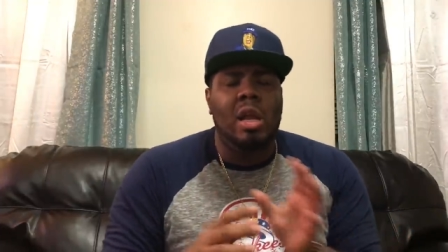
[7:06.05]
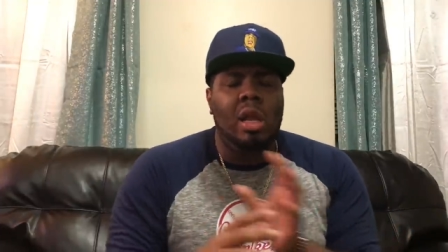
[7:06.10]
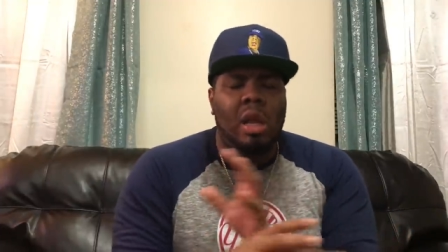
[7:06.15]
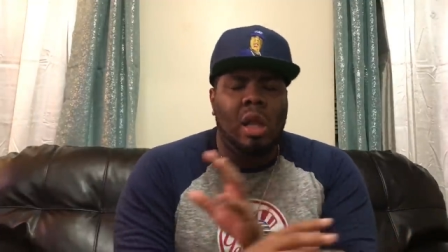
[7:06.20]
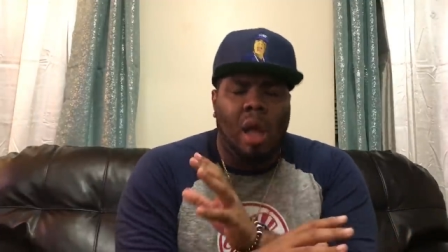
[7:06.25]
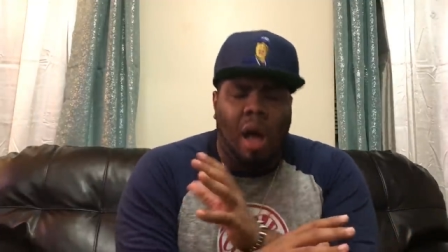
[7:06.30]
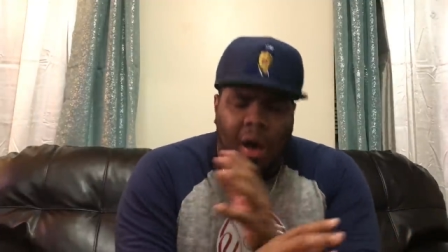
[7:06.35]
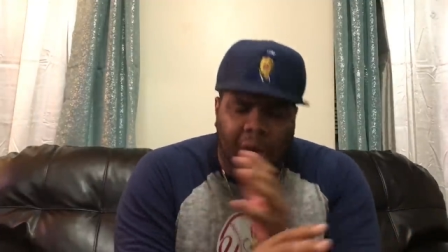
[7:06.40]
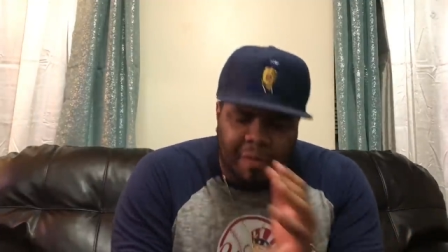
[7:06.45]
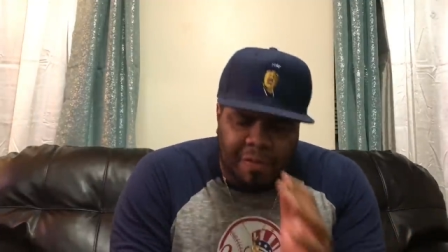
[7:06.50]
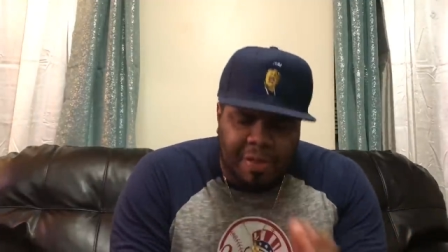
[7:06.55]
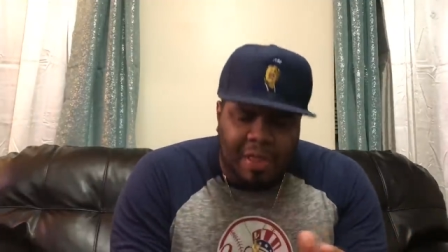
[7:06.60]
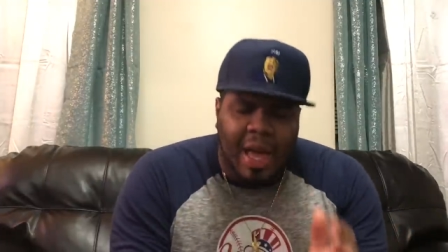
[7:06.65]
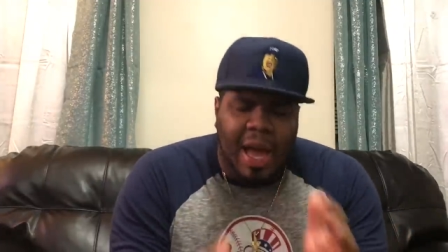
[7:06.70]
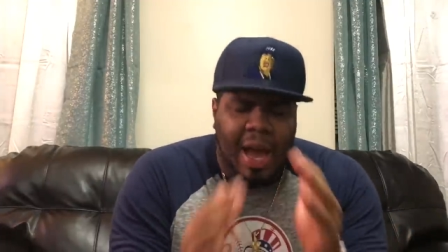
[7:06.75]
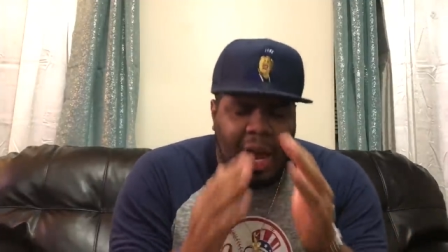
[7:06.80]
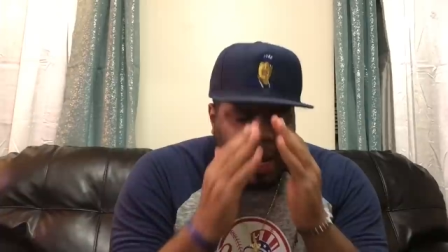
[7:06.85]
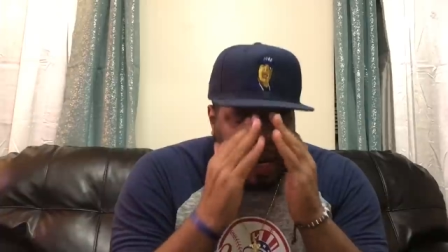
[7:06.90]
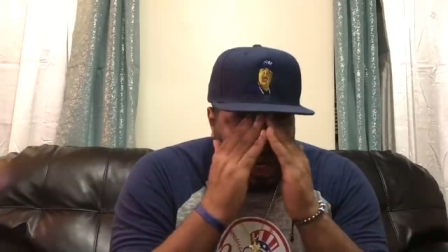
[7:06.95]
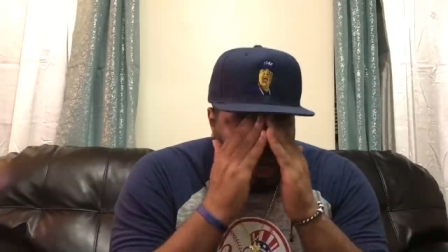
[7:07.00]
love
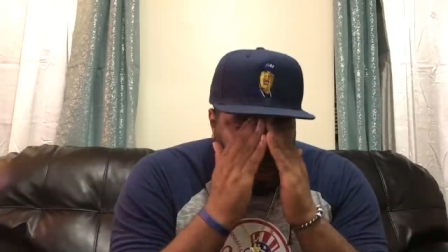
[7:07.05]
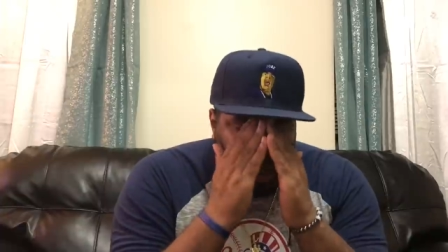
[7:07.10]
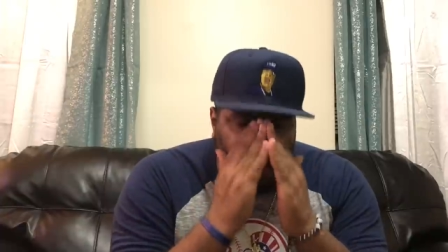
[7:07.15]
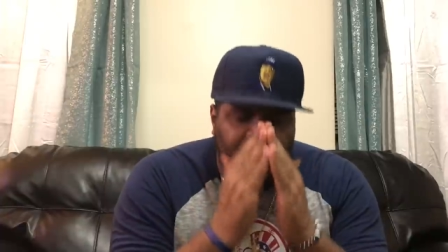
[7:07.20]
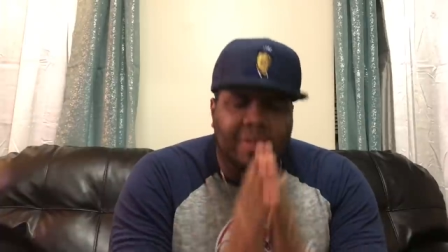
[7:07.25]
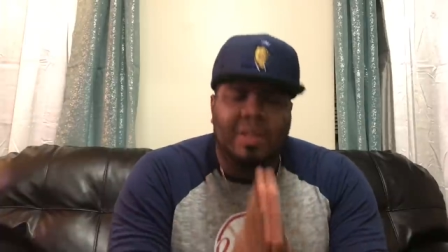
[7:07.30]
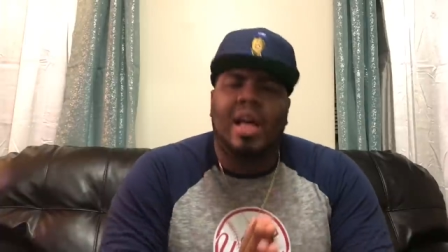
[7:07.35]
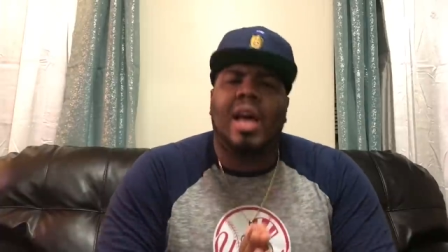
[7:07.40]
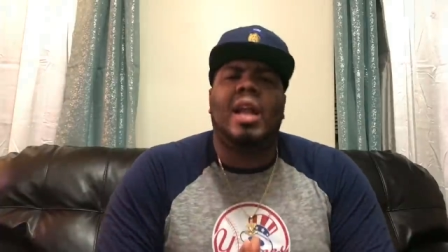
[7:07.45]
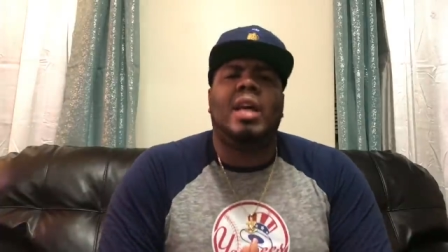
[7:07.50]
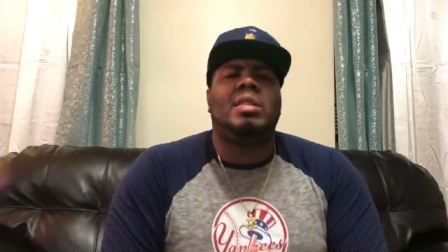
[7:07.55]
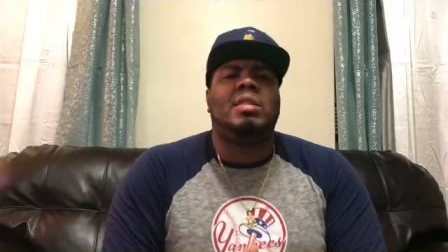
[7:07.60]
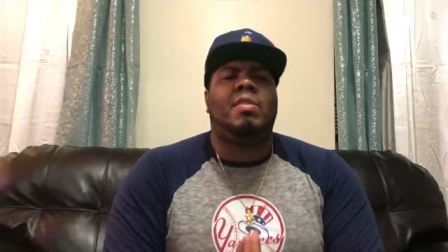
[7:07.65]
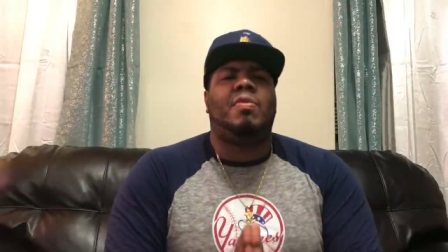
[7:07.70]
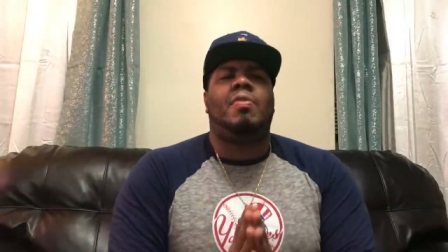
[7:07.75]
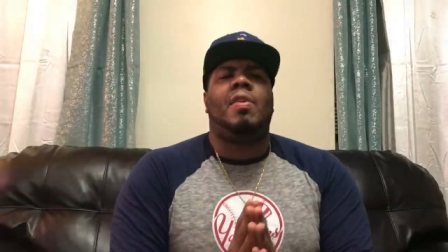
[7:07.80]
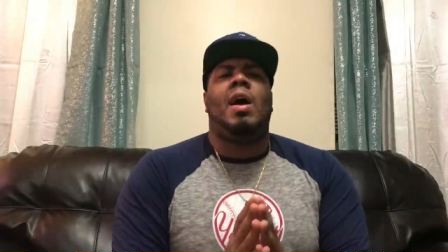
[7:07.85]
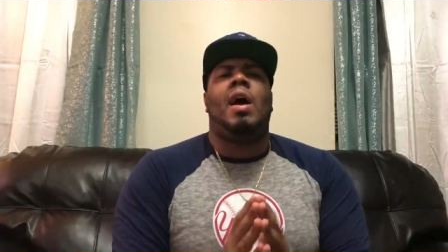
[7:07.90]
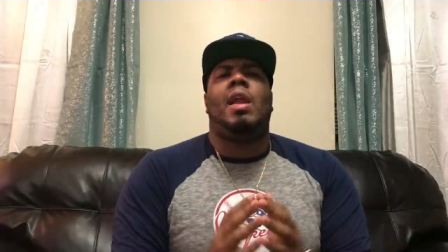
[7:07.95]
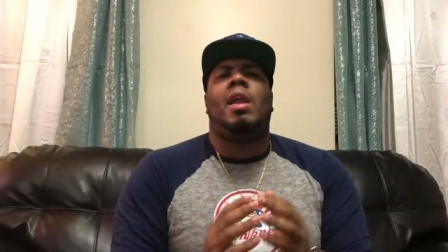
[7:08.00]
that i love that as a
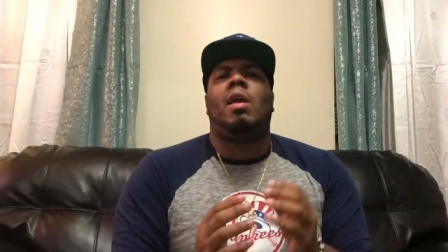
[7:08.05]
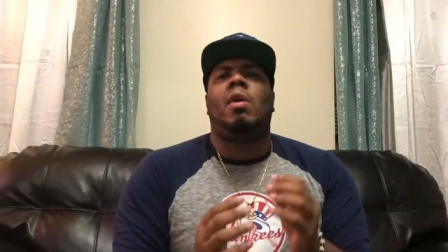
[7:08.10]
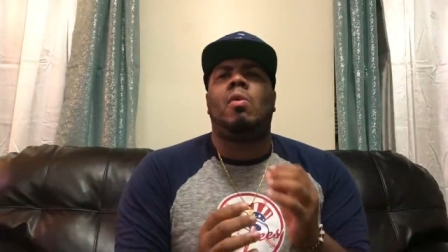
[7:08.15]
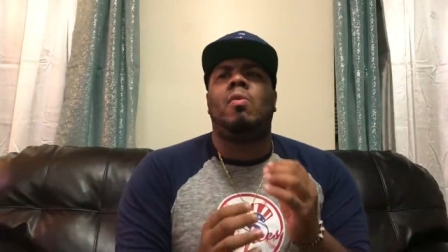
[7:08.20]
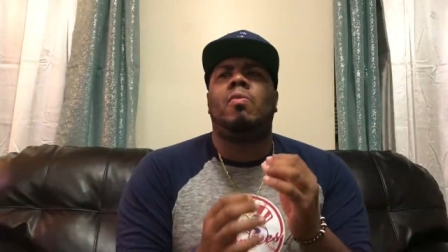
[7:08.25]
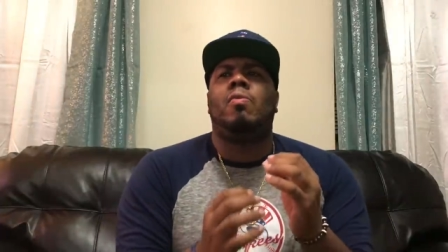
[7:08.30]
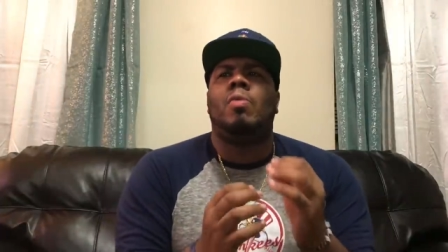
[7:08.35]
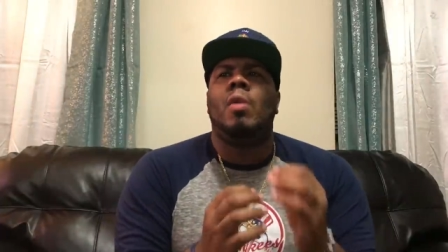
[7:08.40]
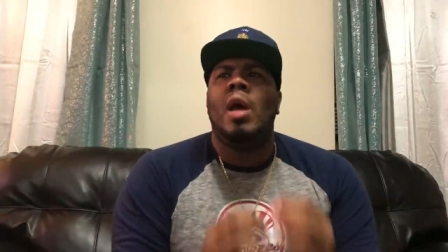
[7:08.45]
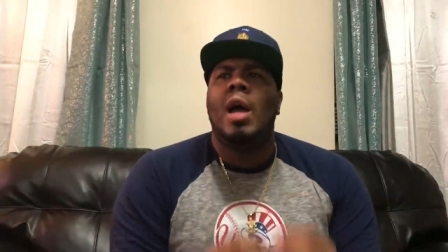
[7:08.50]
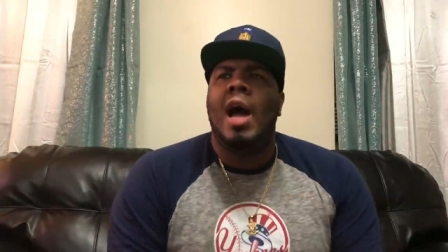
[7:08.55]
fan i don't